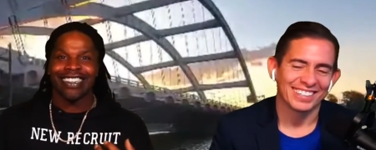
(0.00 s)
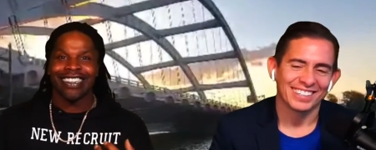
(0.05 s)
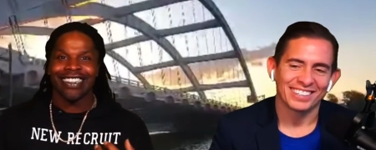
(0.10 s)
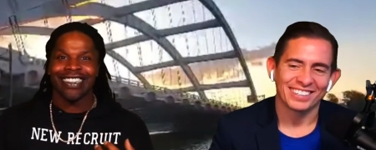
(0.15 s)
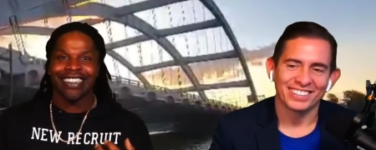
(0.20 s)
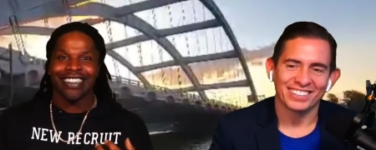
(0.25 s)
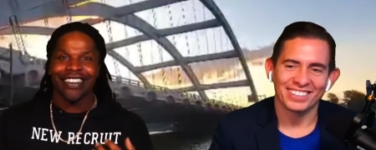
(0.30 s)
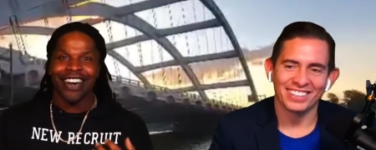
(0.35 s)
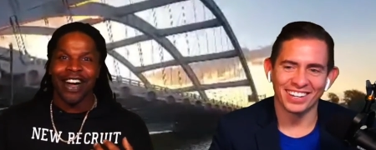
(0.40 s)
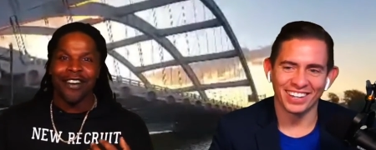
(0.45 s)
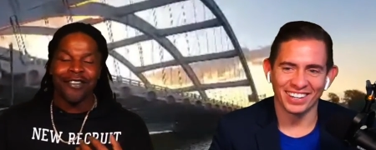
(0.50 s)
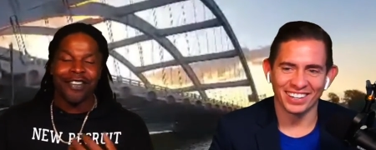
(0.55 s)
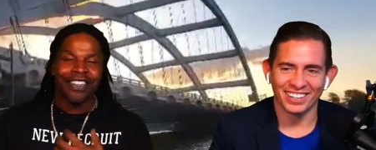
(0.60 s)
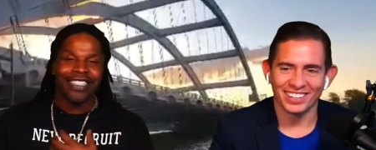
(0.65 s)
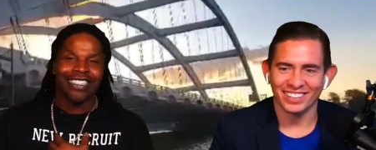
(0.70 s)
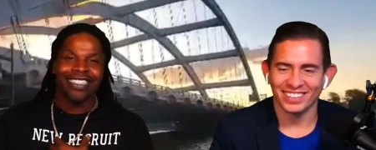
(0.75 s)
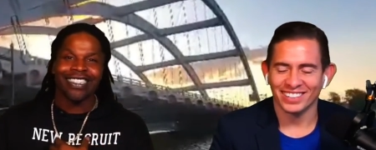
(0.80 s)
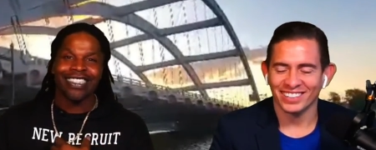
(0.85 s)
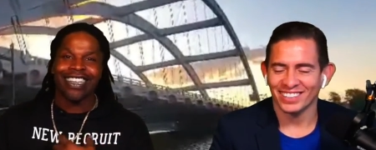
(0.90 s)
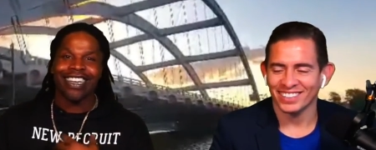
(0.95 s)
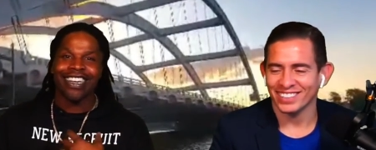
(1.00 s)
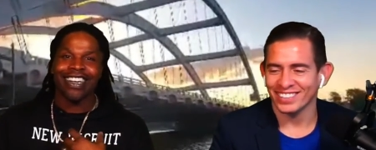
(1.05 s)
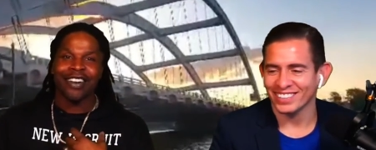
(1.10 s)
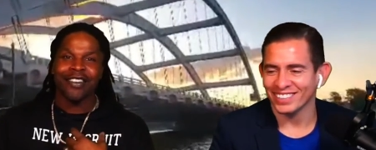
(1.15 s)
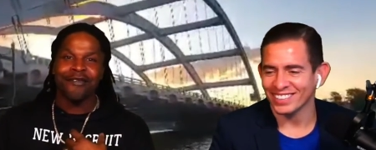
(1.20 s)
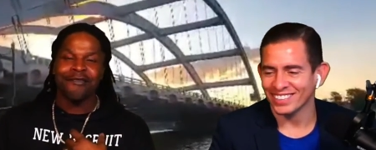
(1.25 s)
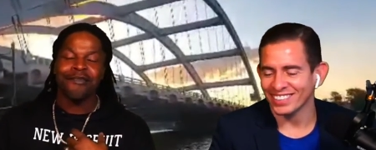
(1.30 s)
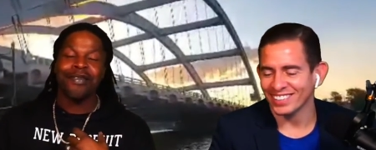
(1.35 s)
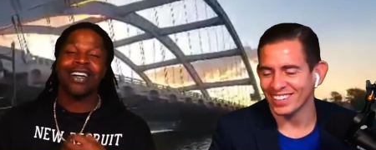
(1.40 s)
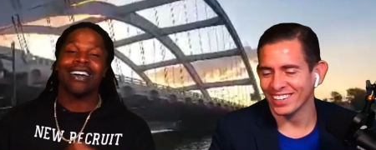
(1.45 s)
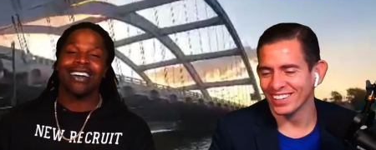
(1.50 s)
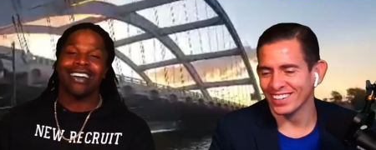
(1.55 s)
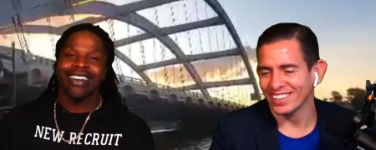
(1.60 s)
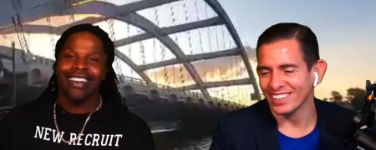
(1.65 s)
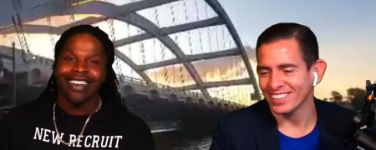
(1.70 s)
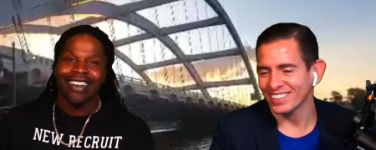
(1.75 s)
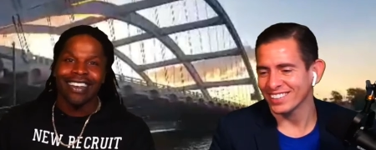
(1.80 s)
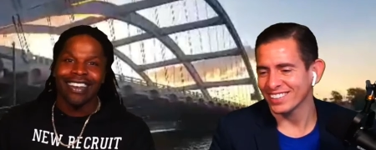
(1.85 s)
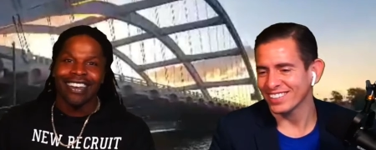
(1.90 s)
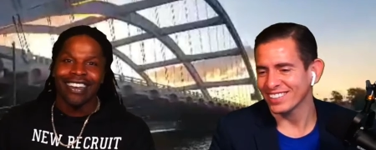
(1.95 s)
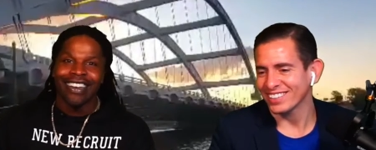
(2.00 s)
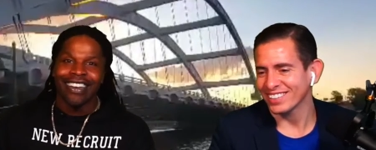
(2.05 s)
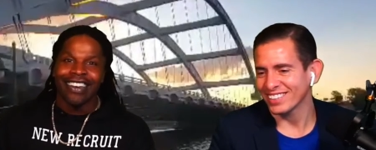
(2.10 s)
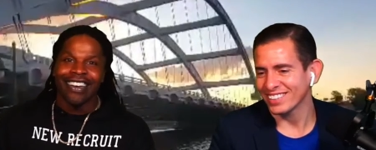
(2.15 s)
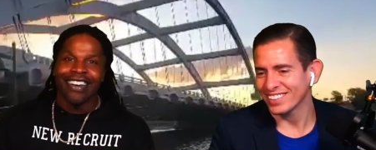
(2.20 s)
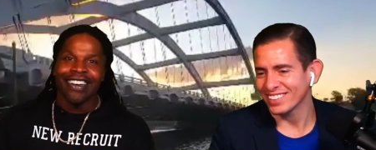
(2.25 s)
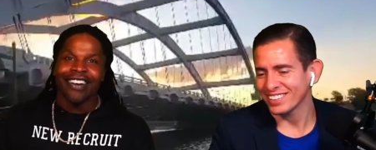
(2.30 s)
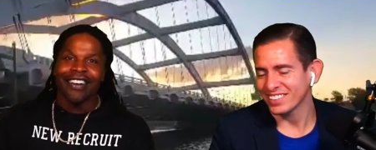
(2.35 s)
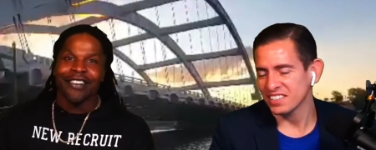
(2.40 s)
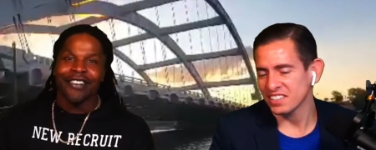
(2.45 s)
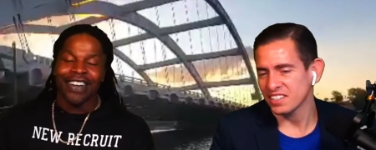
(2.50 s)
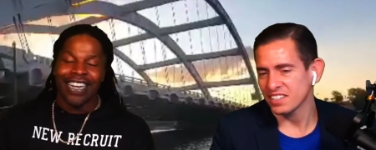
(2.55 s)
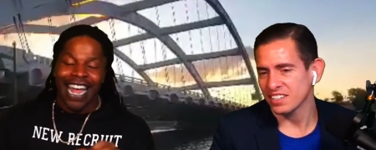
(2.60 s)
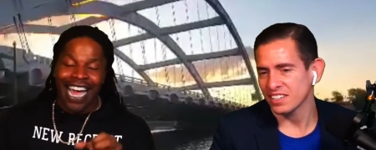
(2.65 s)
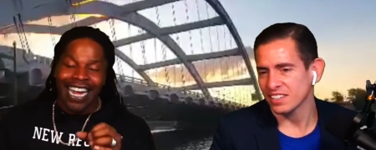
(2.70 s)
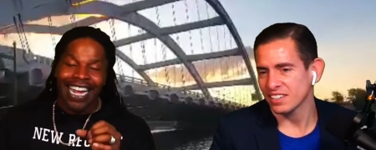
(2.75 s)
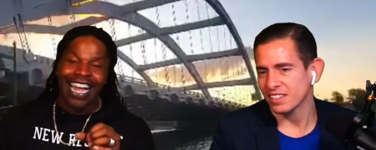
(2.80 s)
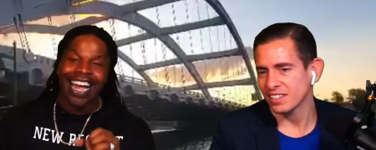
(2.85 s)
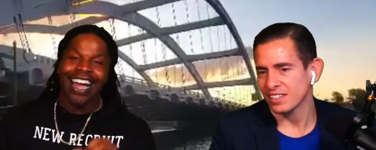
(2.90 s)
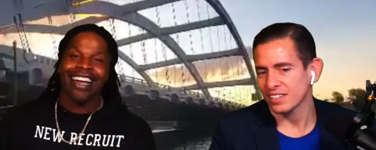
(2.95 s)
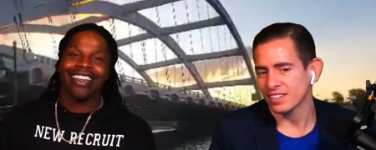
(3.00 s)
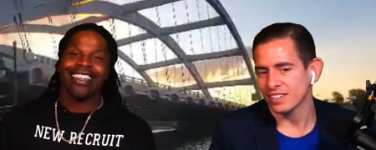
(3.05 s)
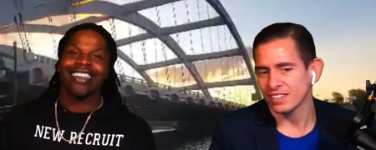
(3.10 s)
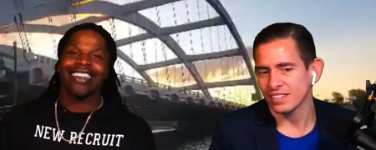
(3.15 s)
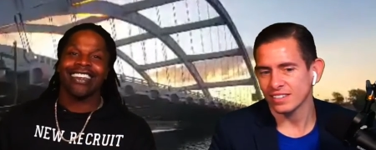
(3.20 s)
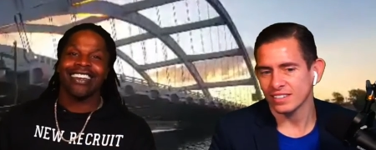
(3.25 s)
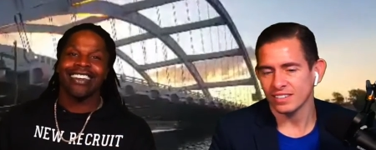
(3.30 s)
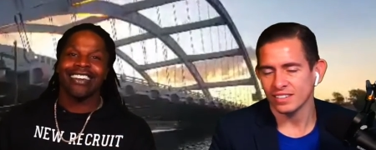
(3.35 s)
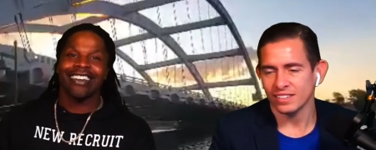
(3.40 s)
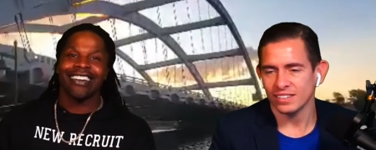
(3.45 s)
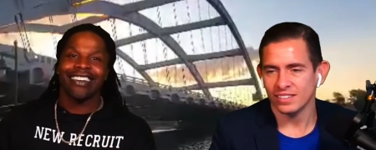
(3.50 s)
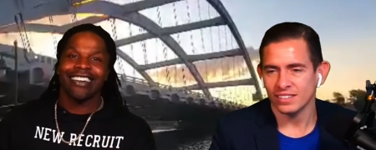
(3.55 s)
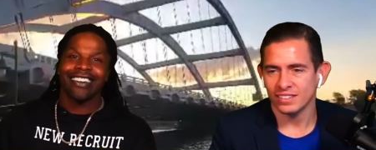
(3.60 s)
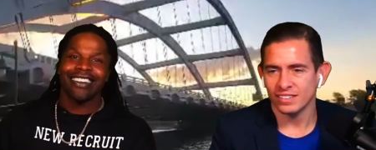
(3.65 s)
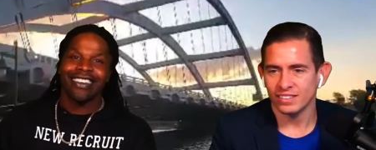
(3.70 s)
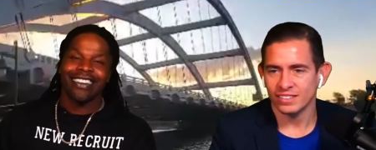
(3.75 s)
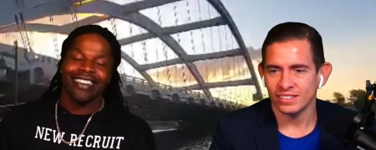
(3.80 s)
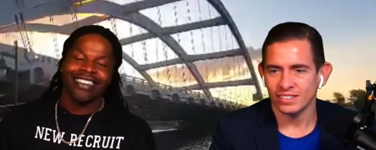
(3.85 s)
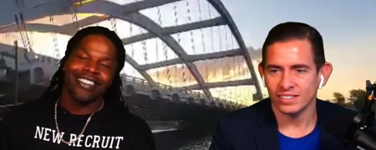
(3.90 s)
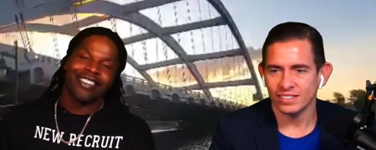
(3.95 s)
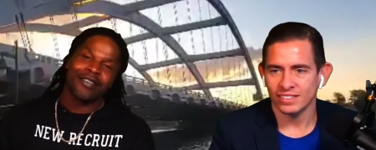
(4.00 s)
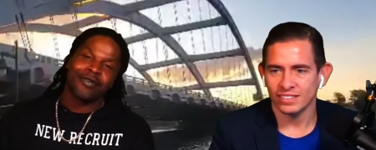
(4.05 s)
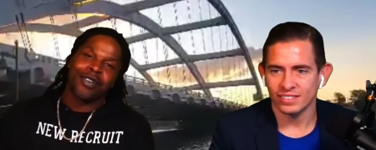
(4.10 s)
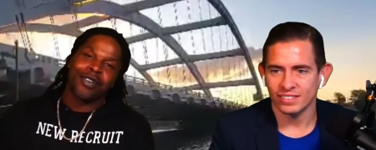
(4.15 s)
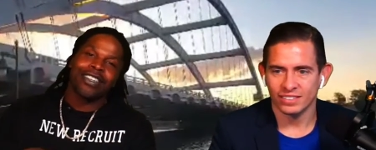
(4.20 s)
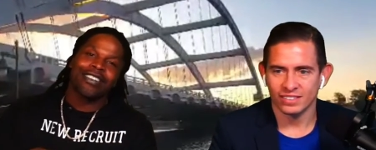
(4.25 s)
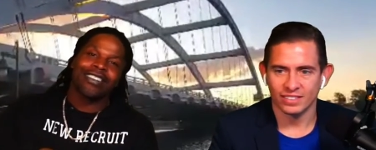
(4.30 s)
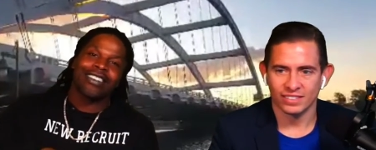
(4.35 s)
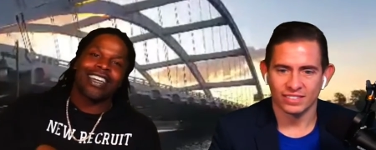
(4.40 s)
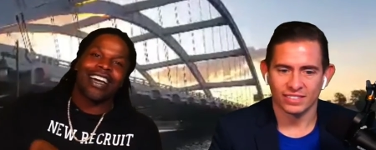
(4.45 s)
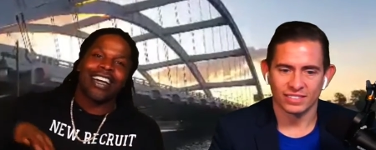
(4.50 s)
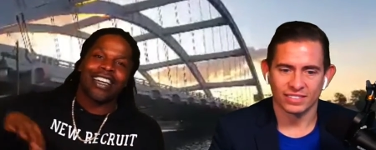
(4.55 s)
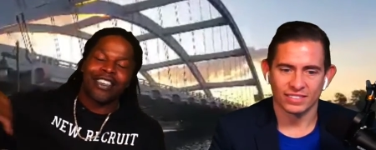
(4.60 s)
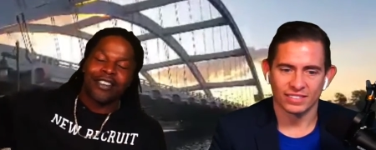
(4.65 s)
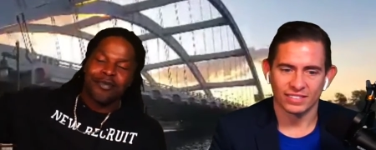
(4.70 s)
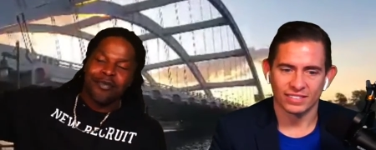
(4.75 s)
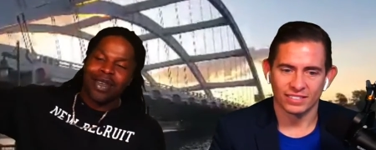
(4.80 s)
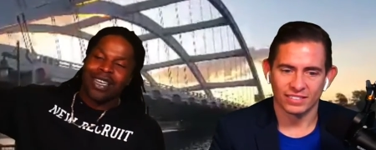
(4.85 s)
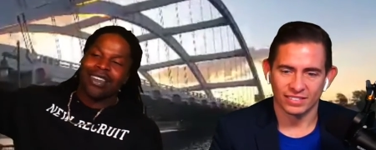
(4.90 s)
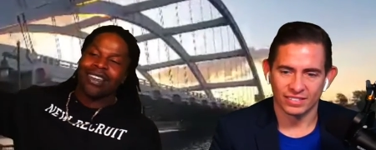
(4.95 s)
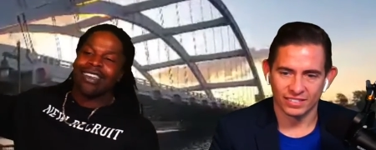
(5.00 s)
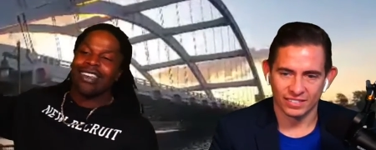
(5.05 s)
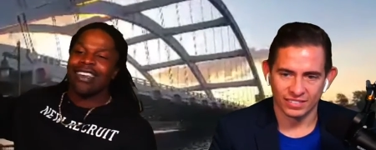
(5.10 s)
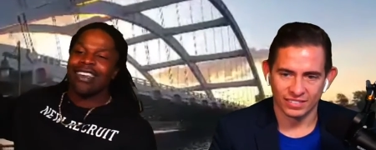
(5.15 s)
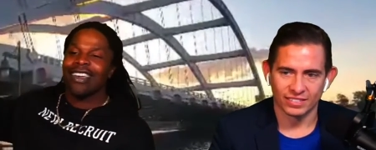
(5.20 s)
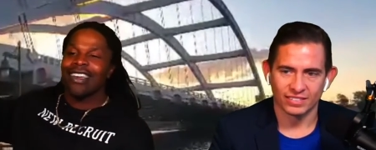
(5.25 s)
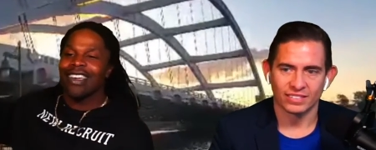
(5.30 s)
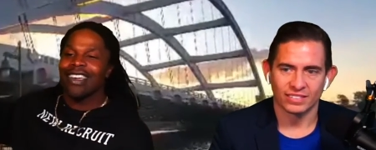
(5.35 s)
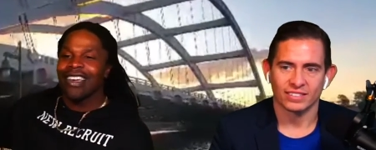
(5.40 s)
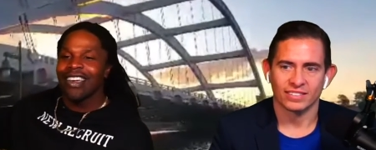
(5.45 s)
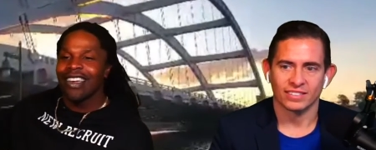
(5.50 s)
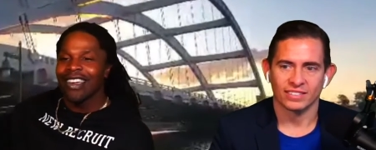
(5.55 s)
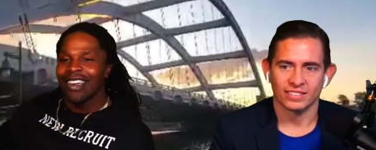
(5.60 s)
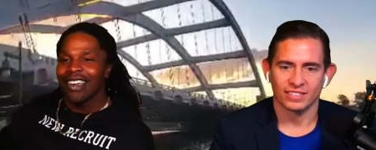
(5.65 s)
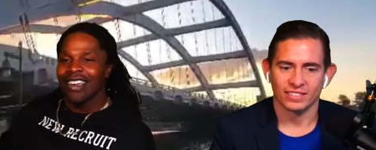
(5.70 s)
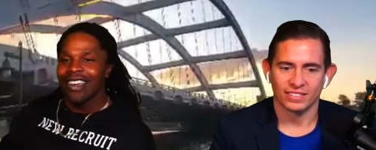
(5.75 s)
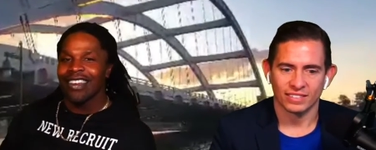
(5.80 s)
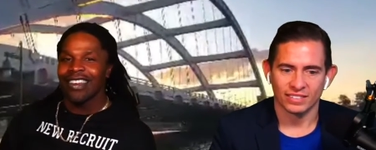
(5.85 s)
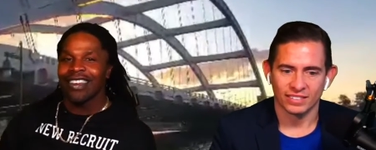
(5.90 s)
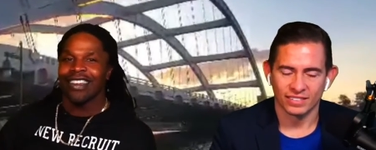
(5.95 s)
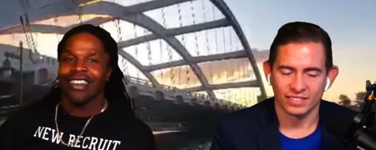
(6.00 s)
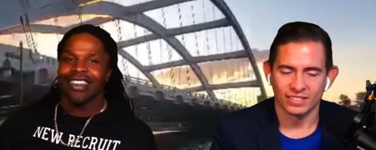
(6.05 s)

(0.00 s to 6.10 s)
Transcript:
Speaker 1: You know, yeah. I wasn't there. But when I got there, it's well documented and